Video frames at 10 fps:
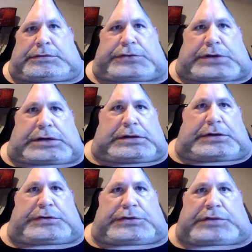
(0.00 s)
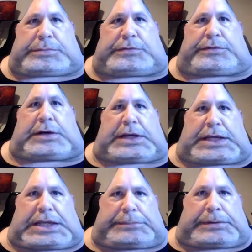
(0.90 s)
subtle adjustments here to
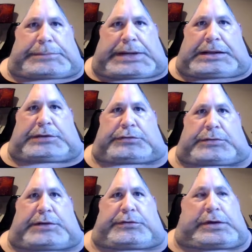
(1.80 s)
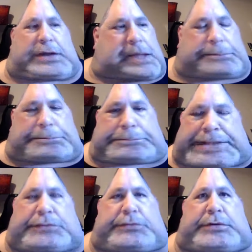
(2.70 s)
keep your balance right so you're not
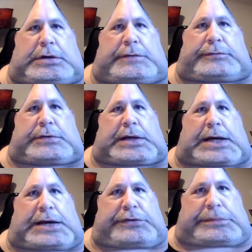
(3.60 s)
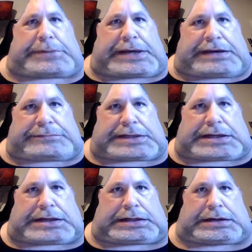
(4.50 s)
bouncing off the icy pavement
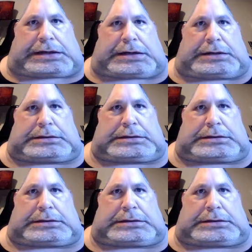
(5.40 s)
out here.